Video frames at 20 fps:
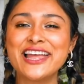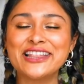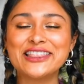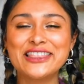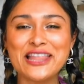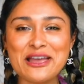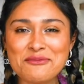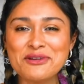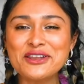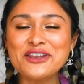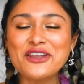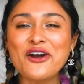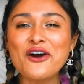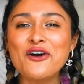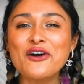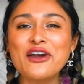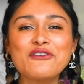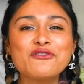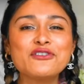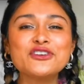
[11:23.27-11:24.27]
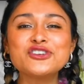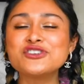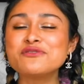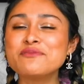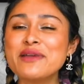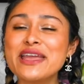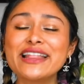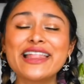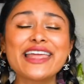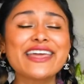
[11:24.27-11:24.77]
Let me know if we should
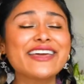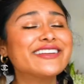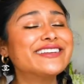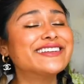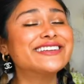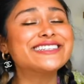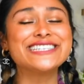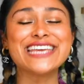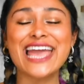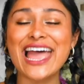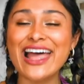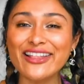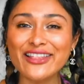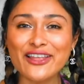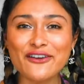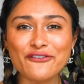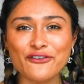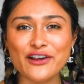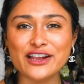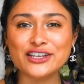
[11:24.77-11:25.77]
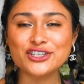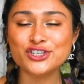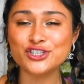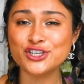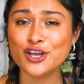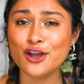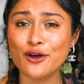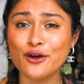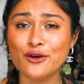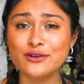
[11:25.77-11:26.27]
make like a Nutella French
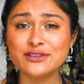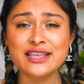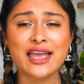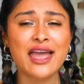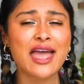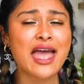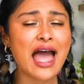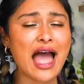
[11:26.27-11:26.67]
toast.